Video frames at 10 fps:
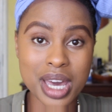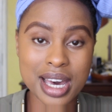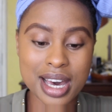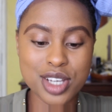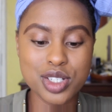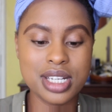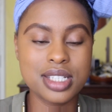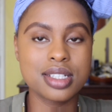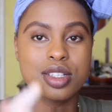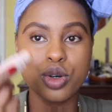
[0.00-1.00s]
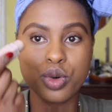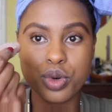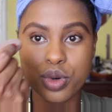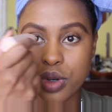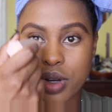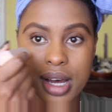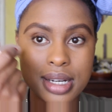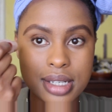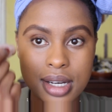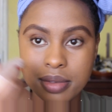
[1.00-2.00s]
awake, I usually just go
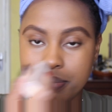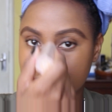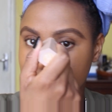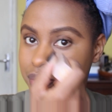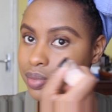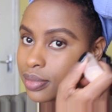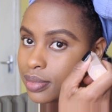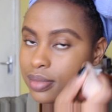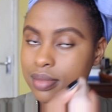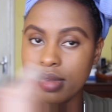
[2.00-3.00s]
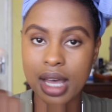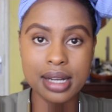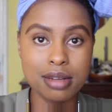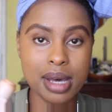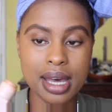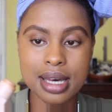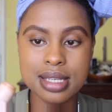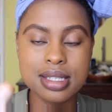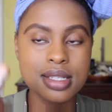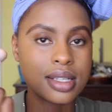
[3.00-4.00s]
under my
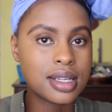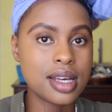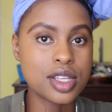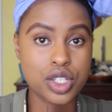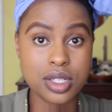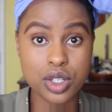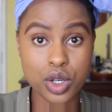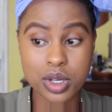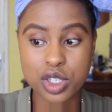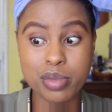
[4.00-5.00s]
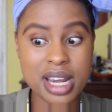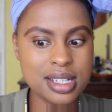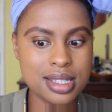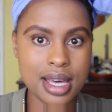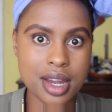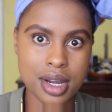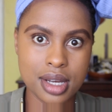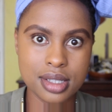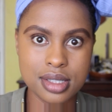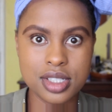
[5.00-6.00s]
eyes, just to brighten the
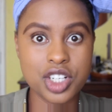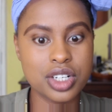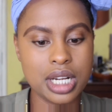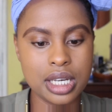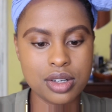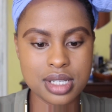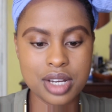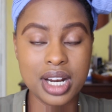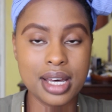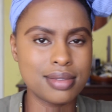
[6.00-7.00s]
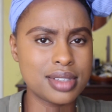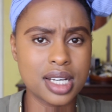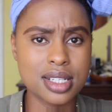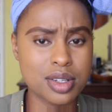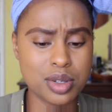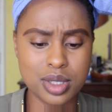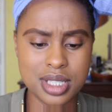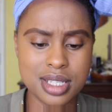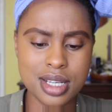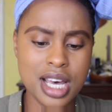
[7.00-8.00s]
area generally, because I really have dark
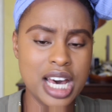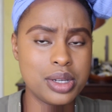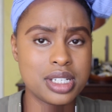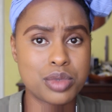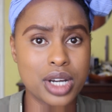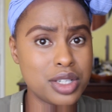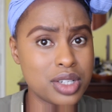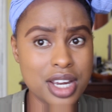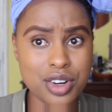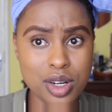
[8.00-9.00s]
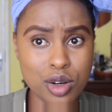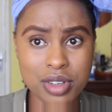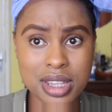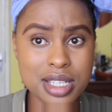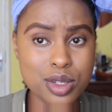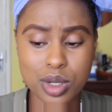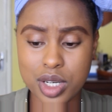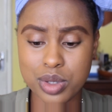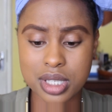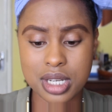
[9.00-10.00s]
circles, which I'm trying to get rid of in this whole
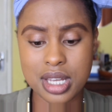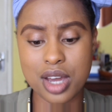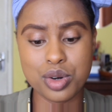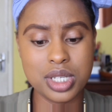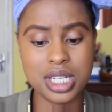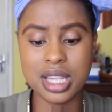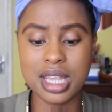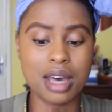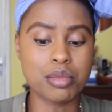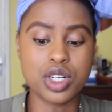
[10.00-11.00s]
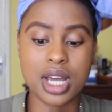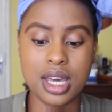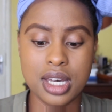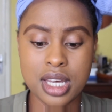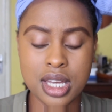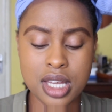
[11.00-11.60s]
new skincare routine thing I'm trying.